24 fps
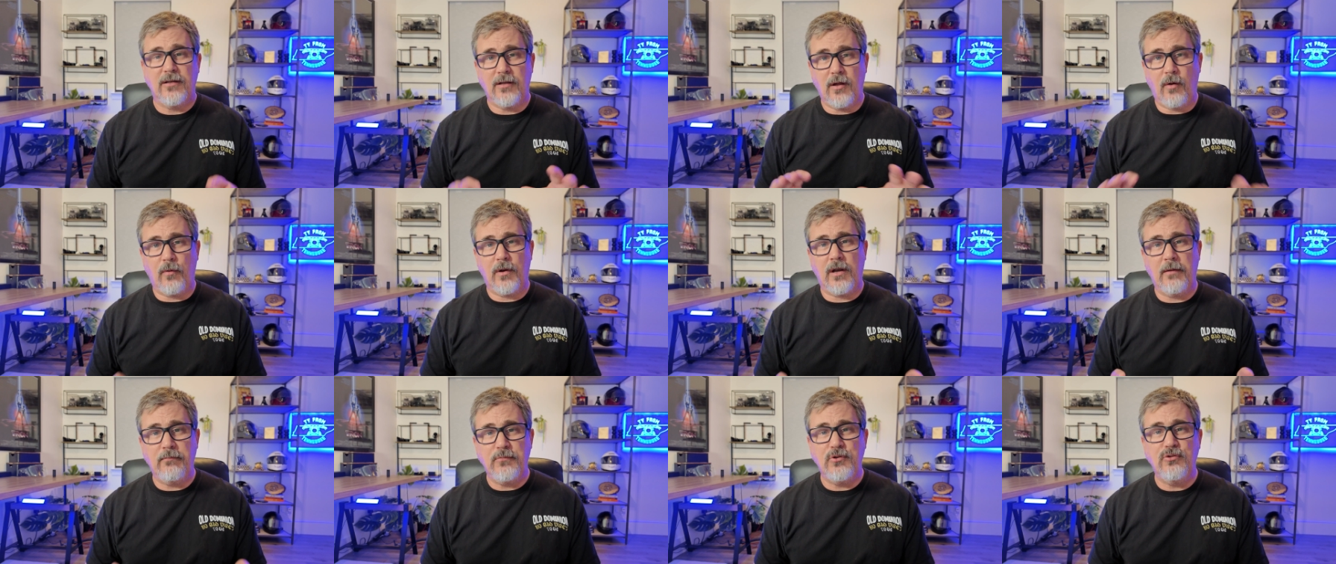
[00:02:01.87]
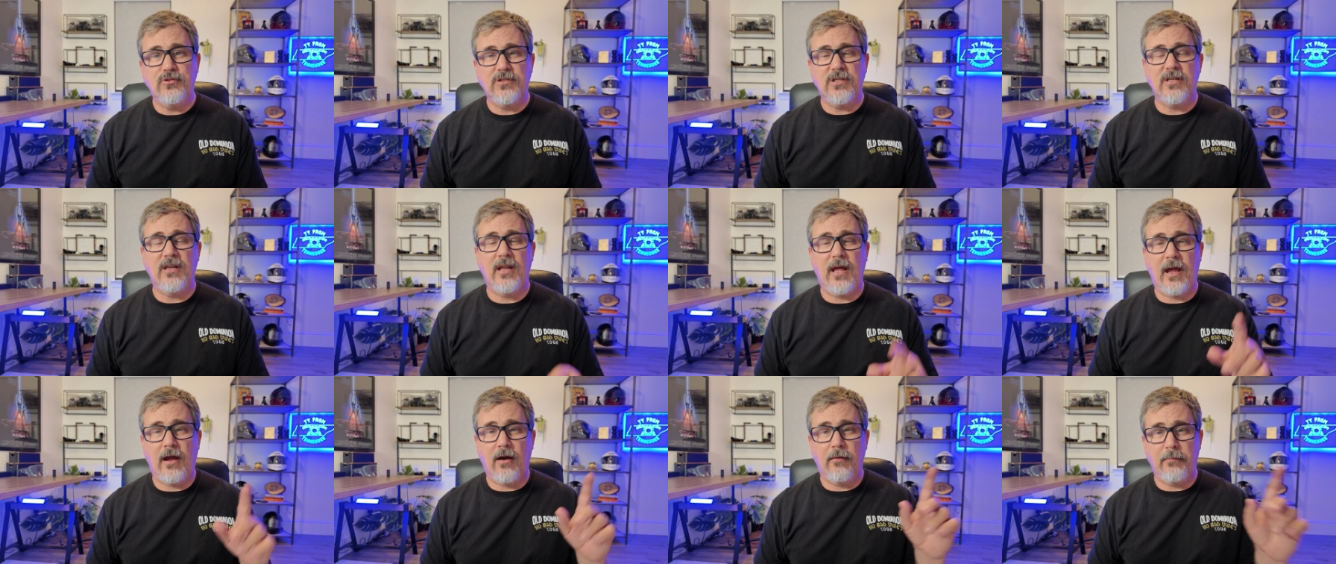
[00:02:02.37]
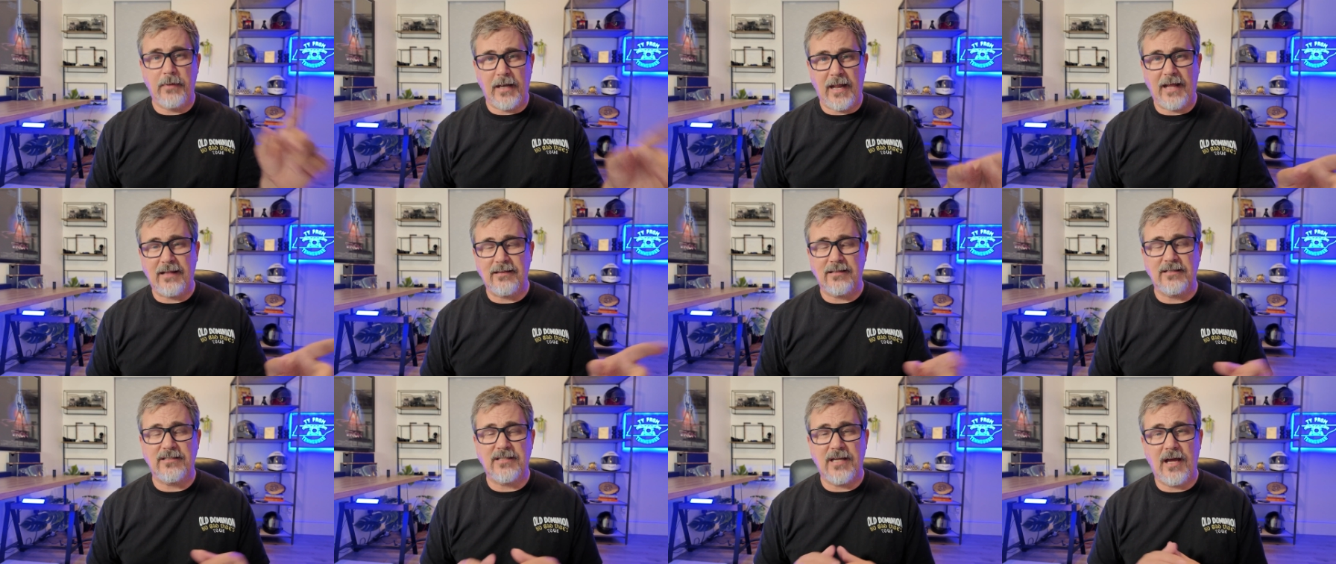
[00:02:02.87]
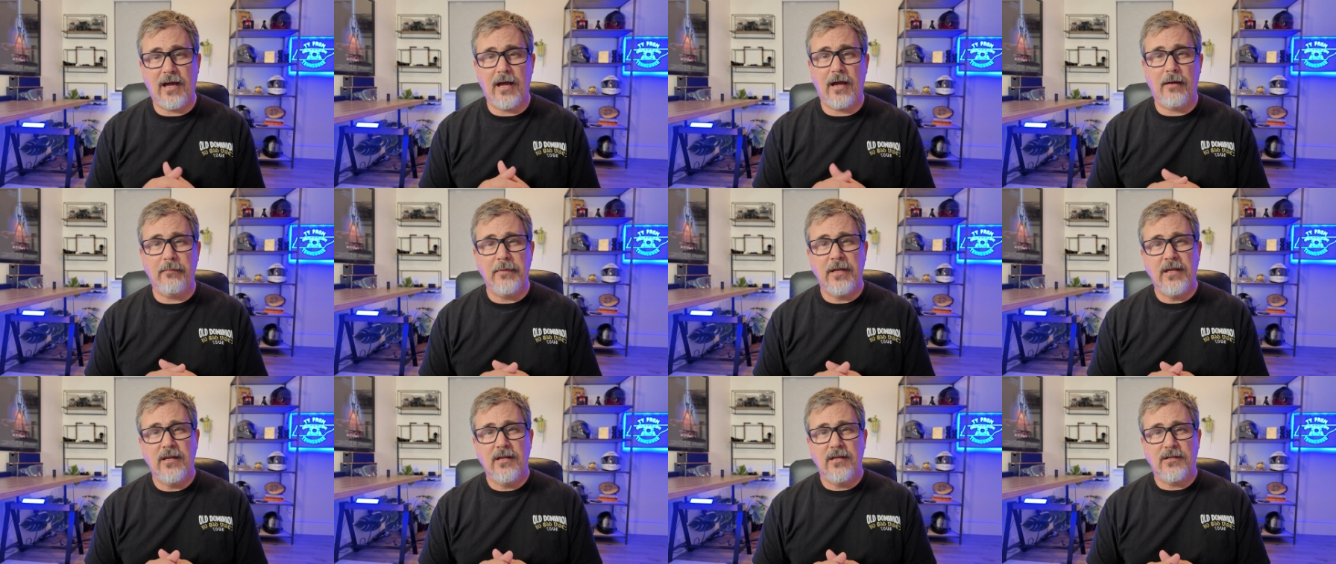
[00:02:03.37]
not what I'm using now, but at the
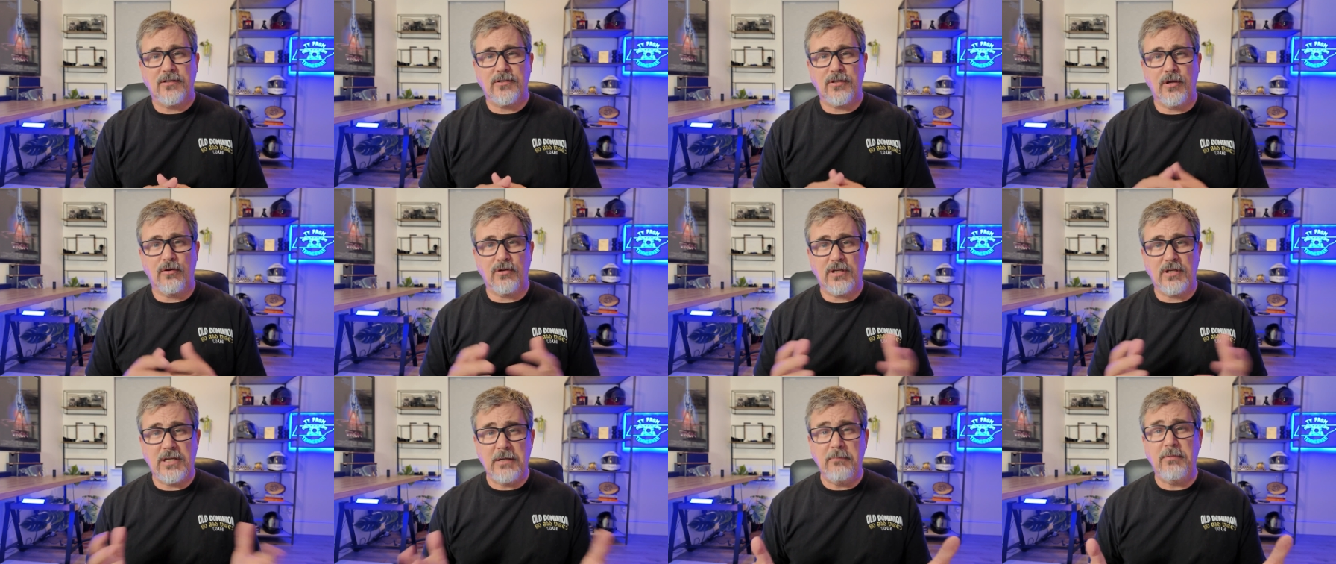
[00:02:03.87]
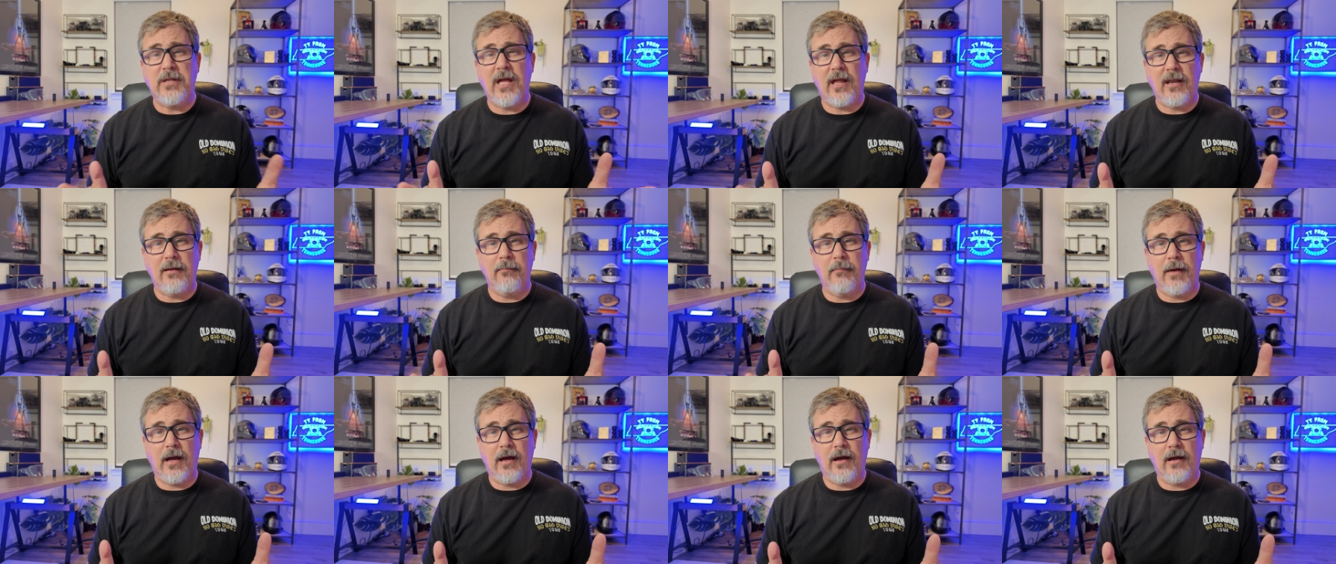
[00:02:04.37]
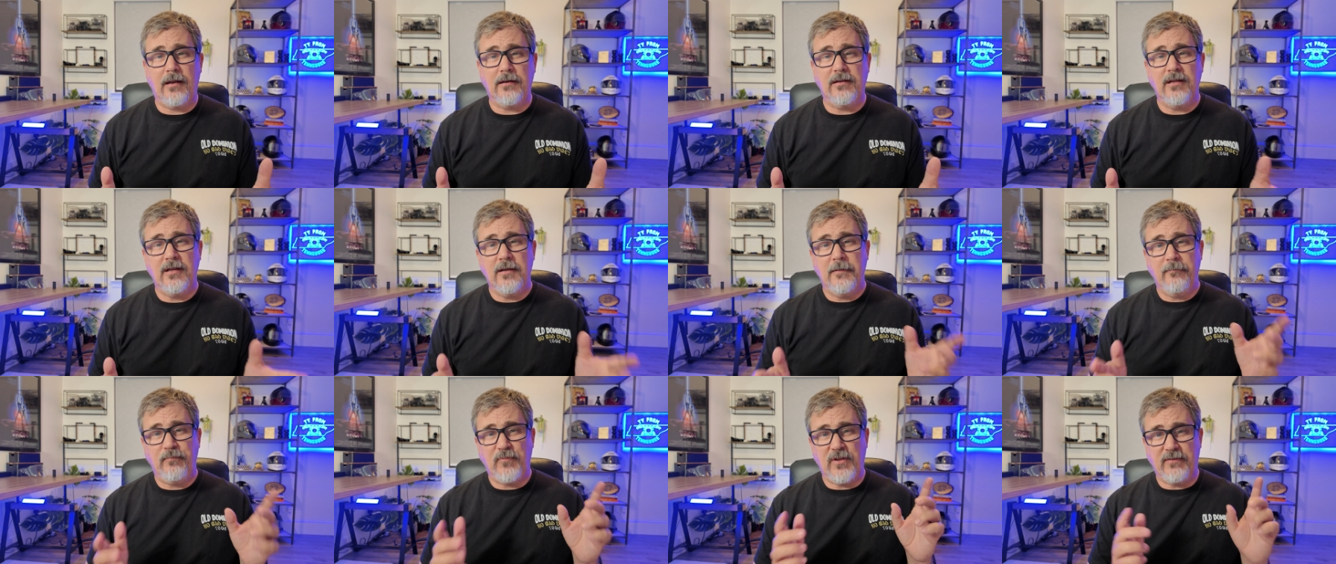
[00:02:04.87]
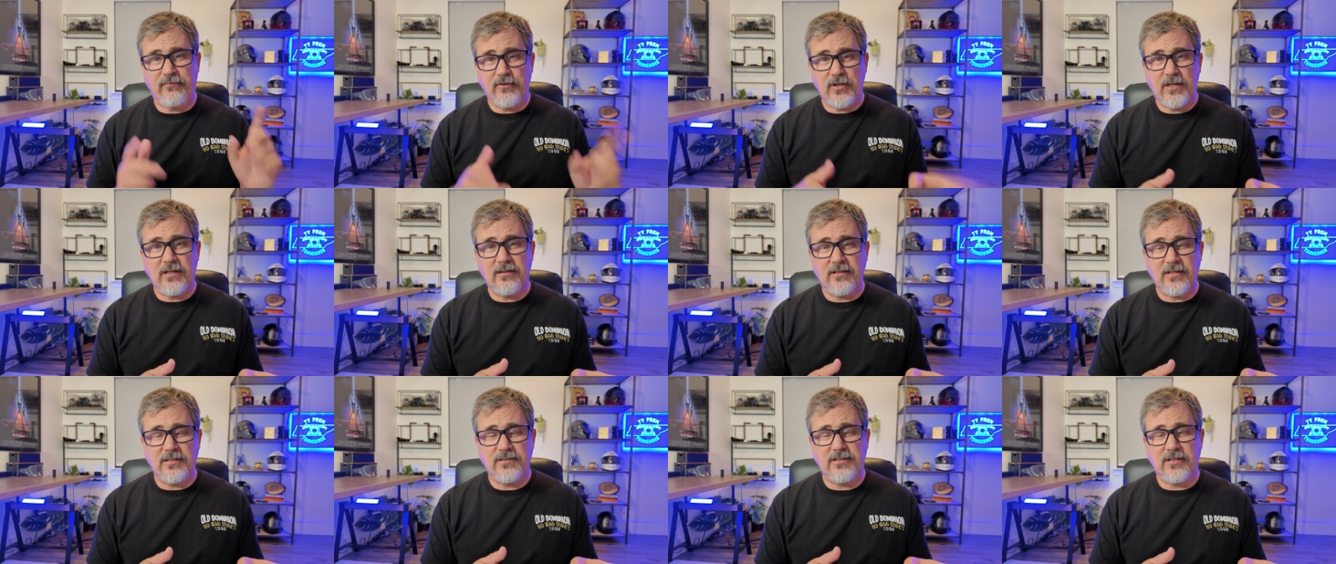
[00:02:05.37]
time. So keep that in mind. If you
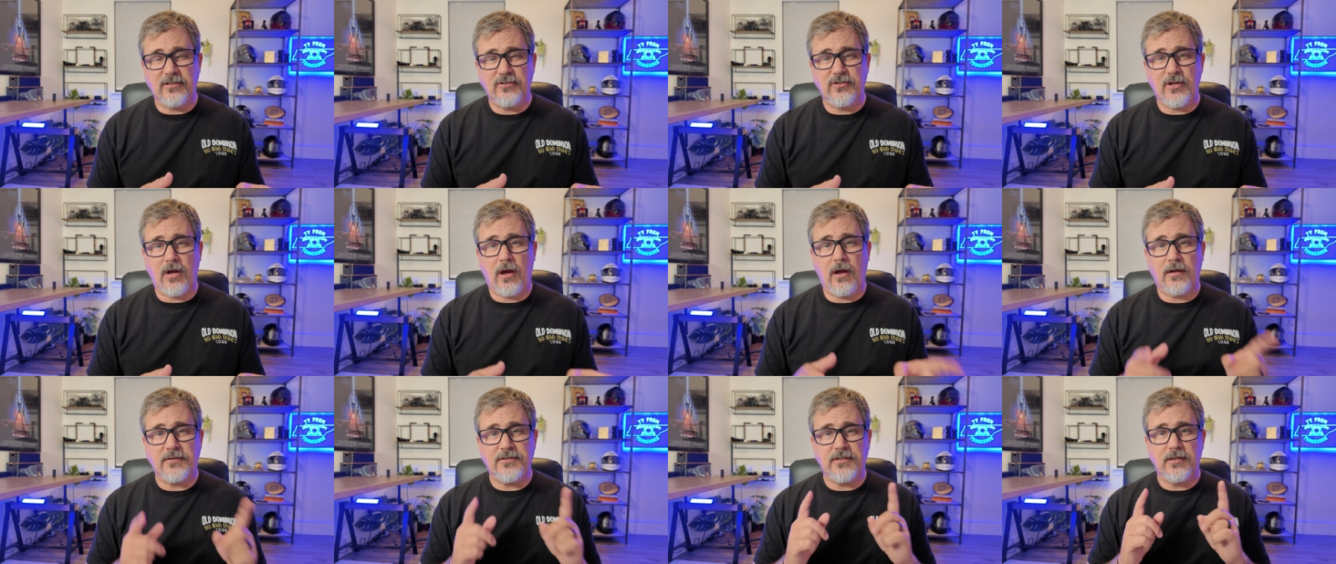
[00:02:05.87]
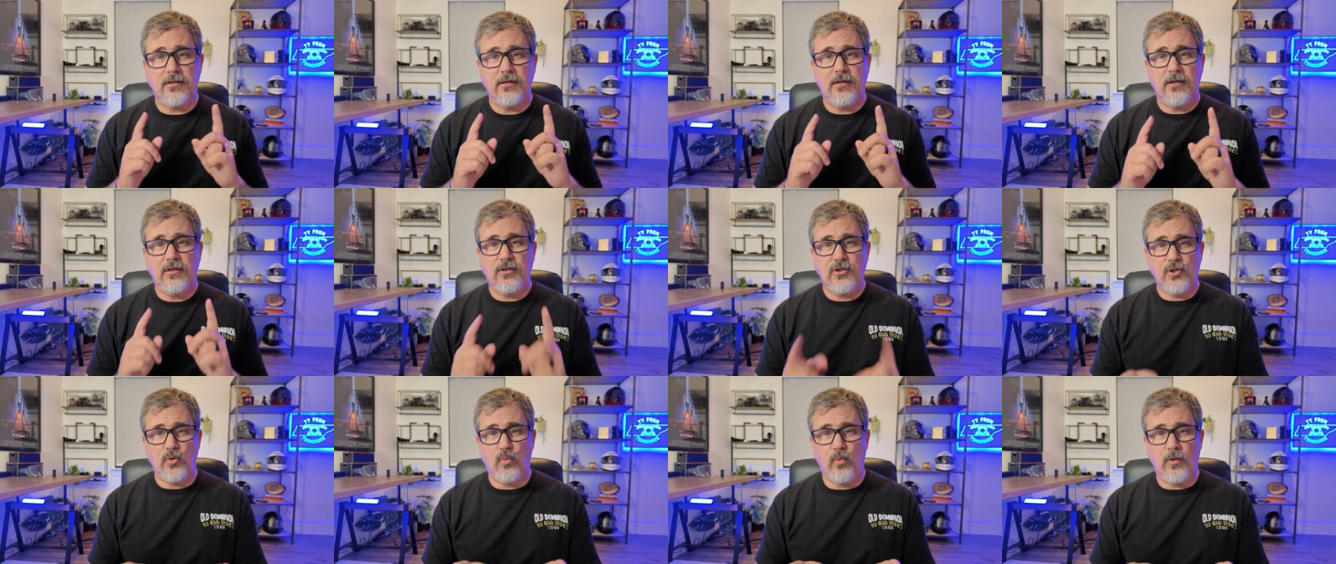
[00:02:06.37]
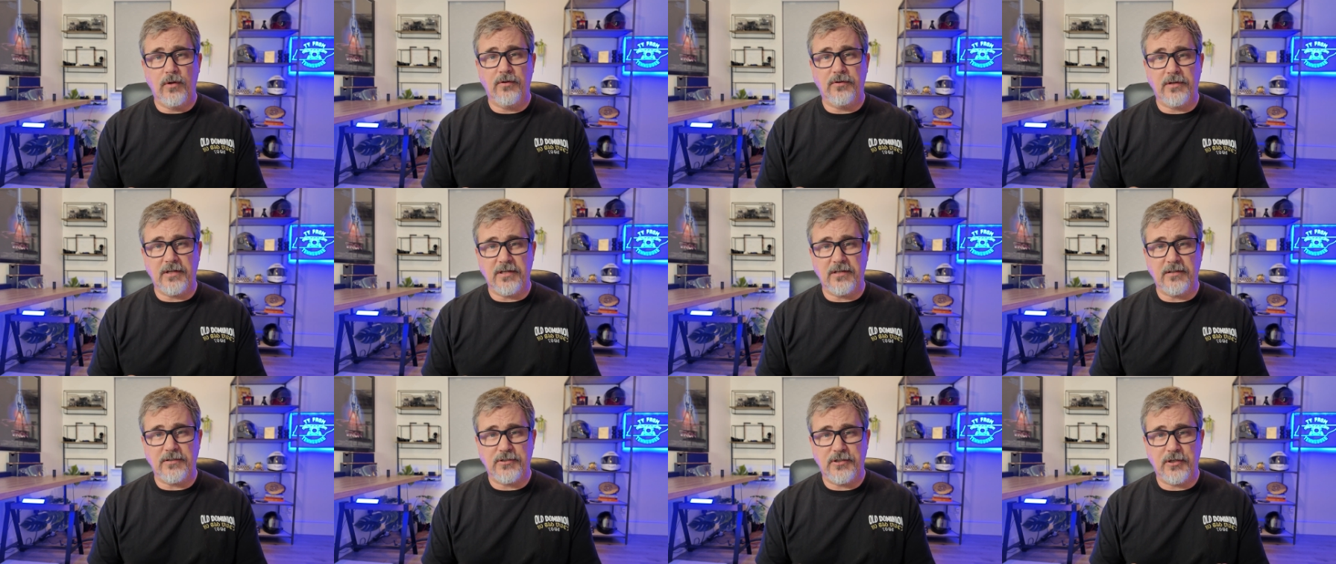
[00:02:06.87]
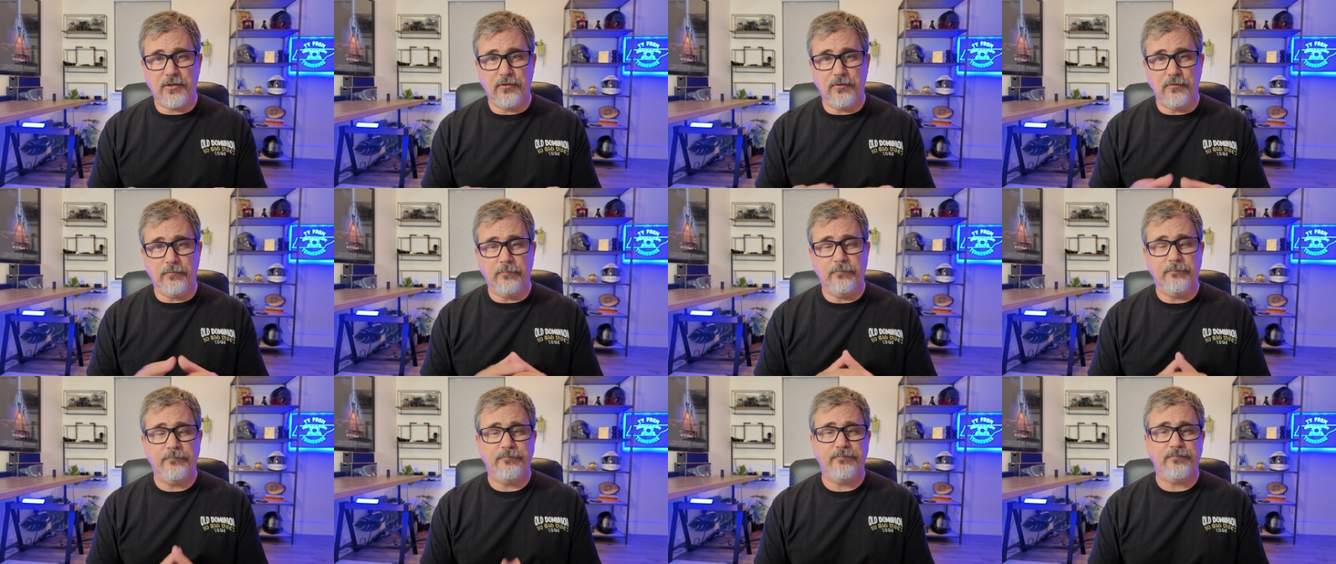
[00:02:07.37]
get this exhaust, you will need a tune.